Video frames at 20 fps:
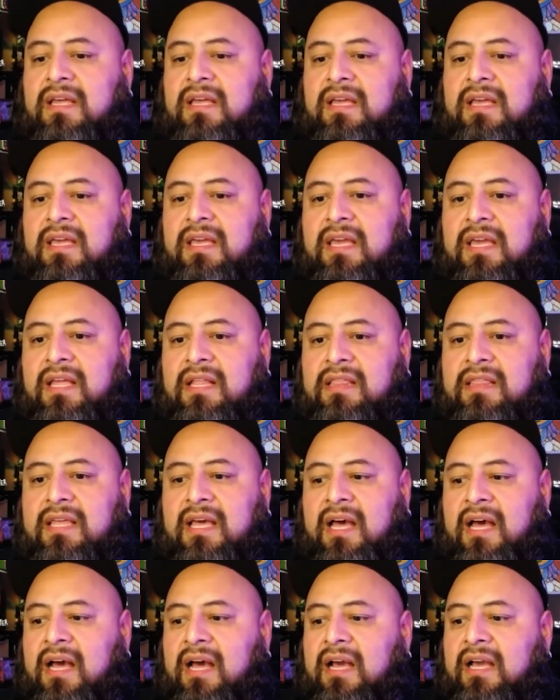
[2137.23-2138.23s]
and
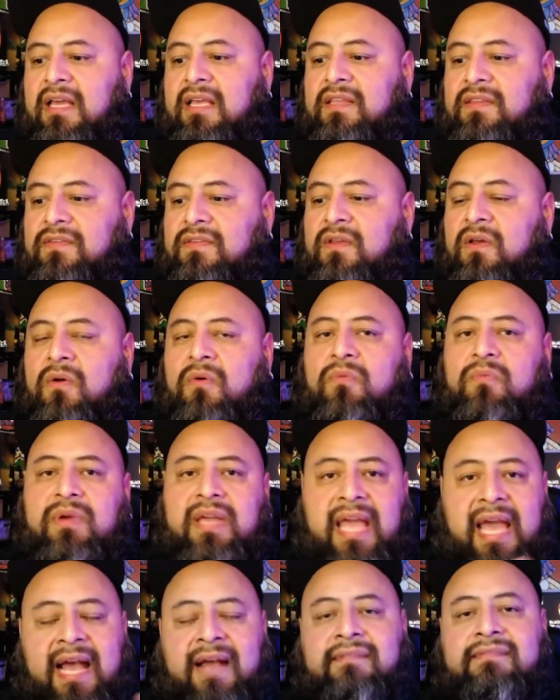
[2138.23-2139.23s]
uh, and so we
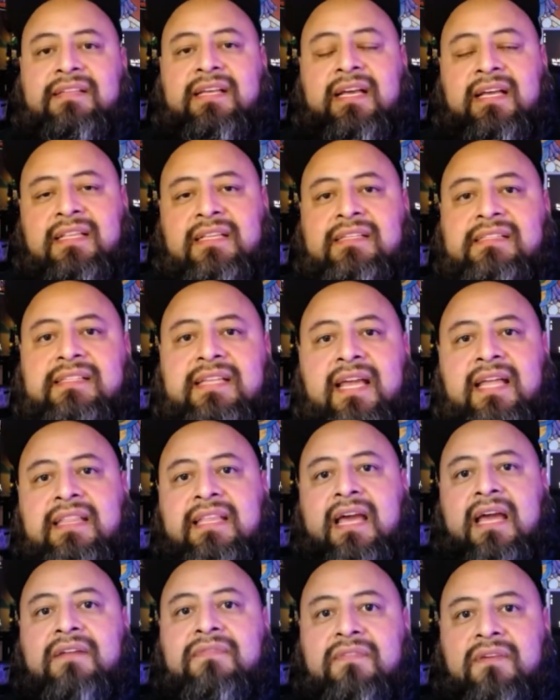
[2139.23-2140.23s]
have to understand
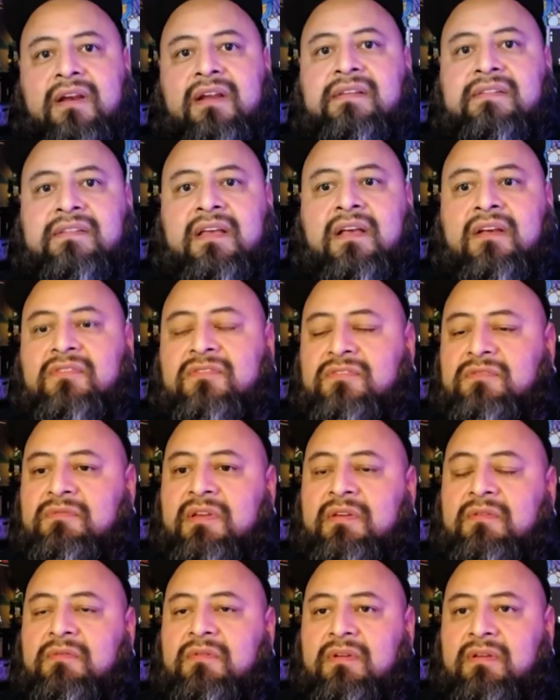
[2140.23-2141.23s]
that for ourselves. Do
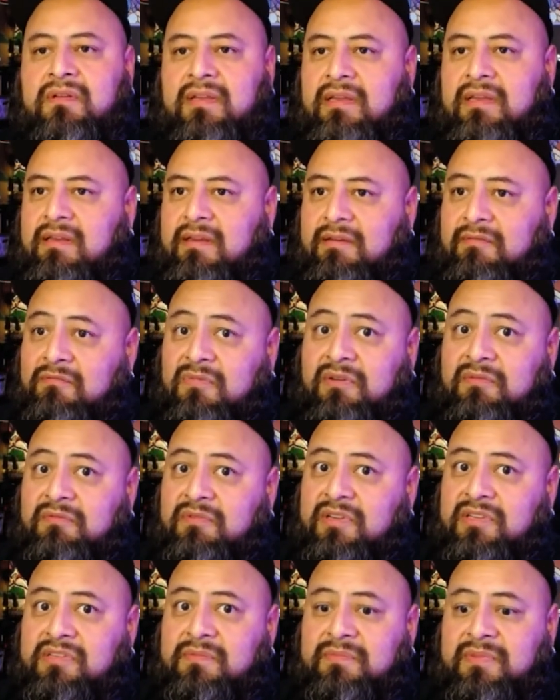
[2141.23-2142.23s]
we? And when we
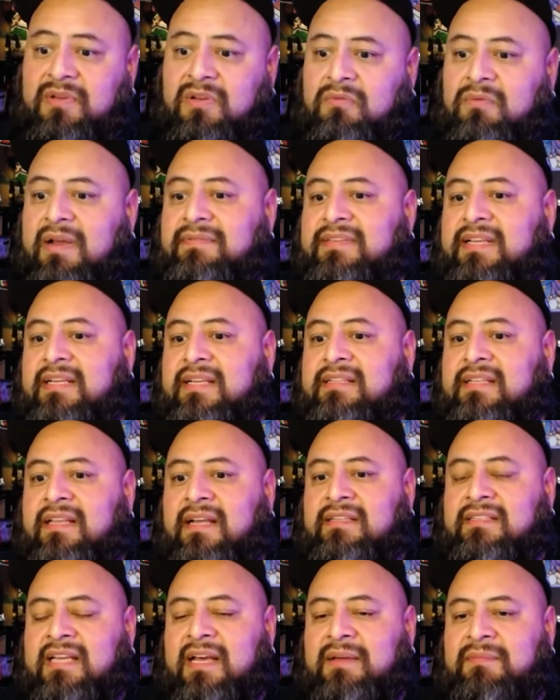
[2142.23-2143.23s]
used to build websites a
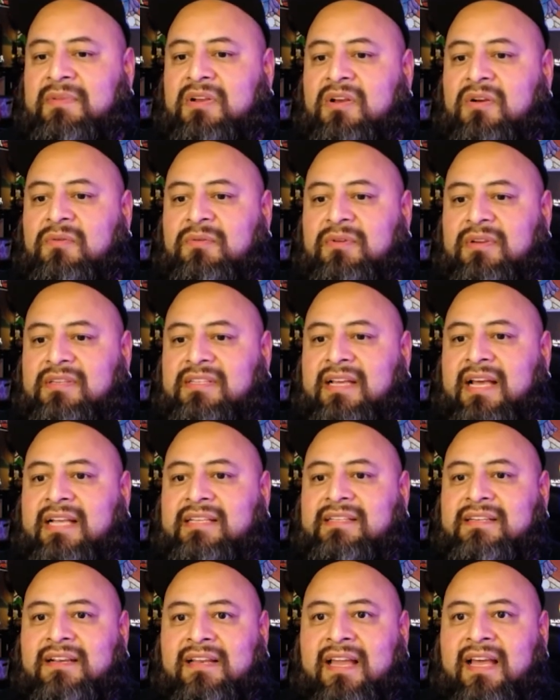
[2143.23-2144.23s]
long time ago, we used to
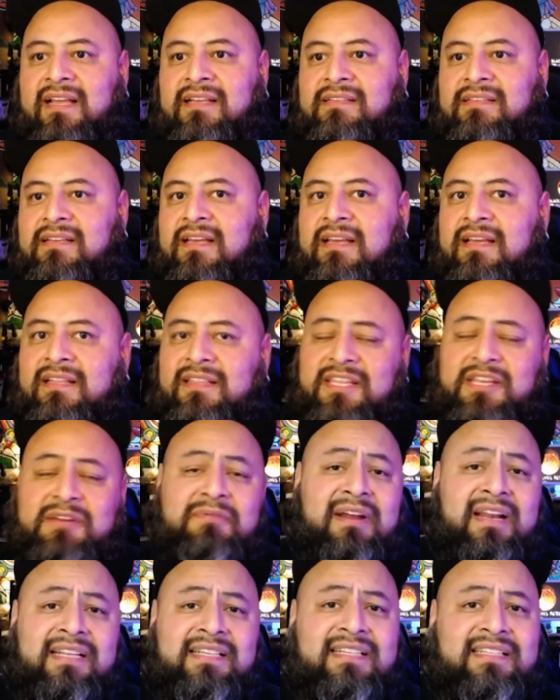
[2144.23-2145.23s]
ask our clients, "Do you
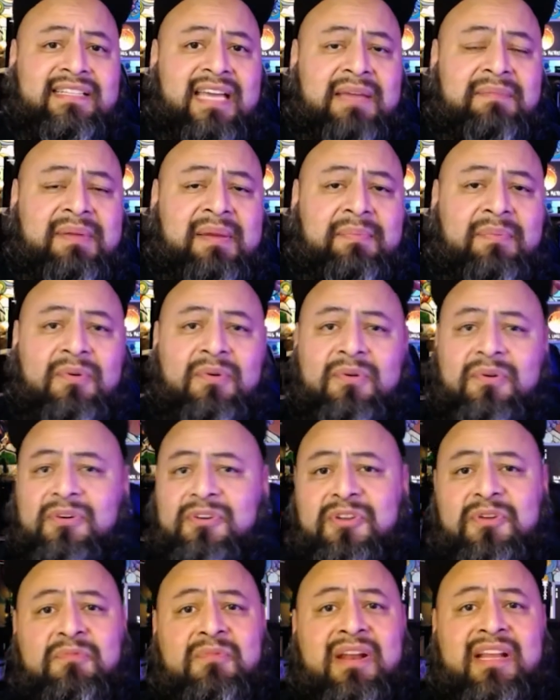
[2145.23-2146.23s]
want to entertain people or
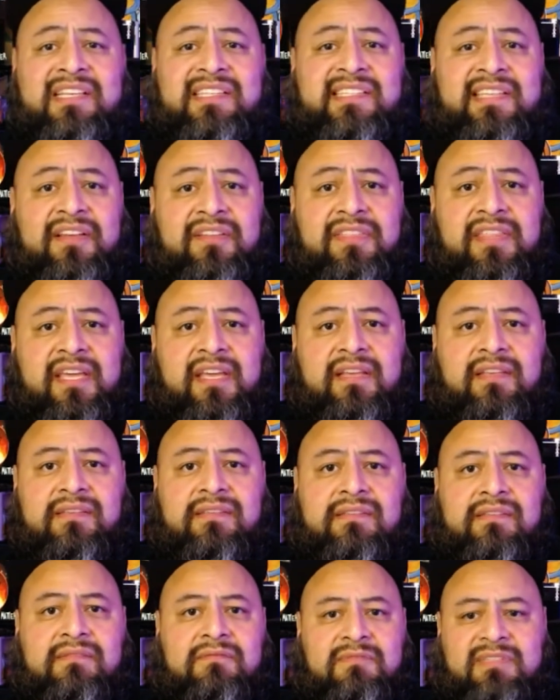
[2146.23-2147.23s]
do you want to sell
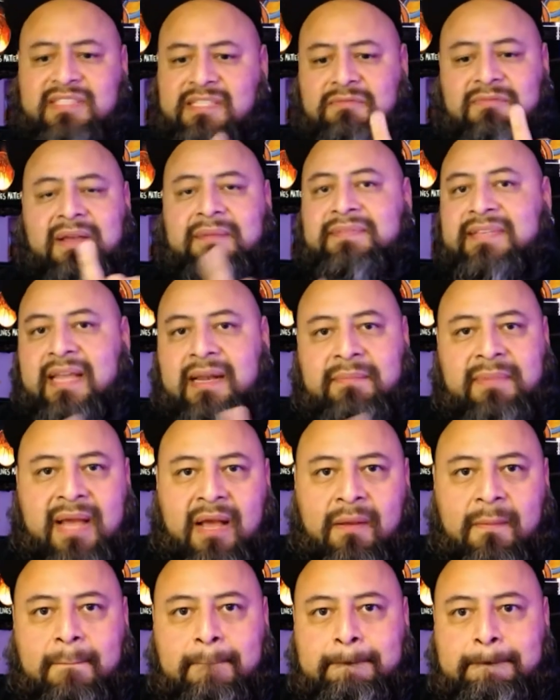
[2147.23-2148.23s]
things? What's the website
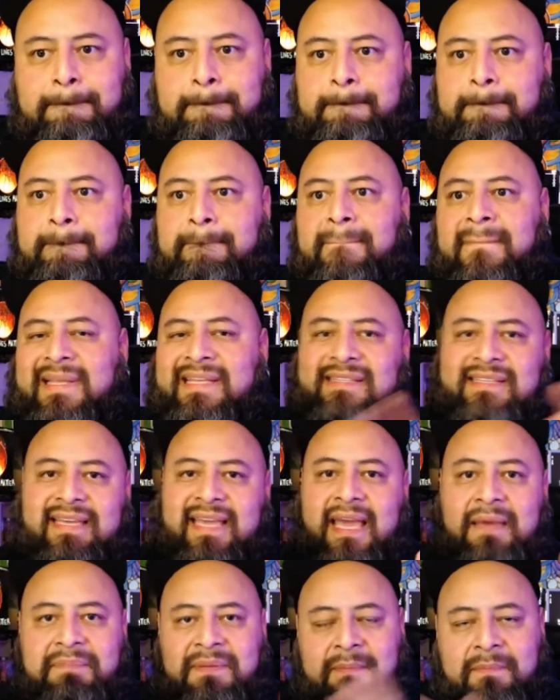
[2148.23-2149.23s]
about?" Because it
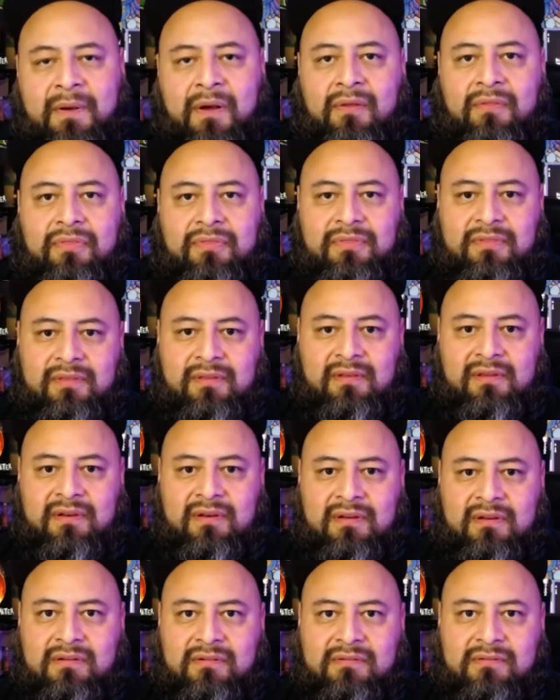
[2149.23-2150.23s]
can't be both. You
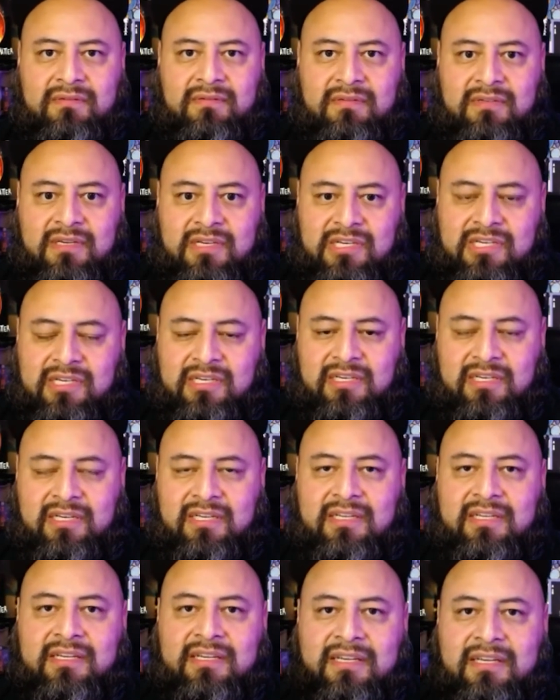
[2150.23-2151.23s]
know, you
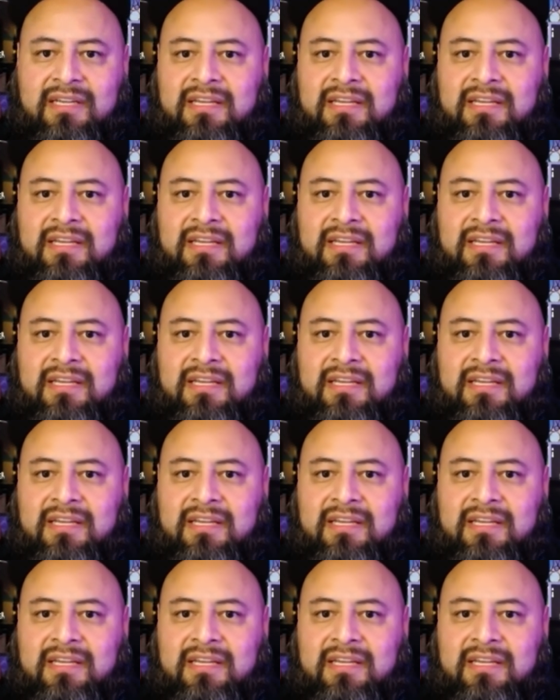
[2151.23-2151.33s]
should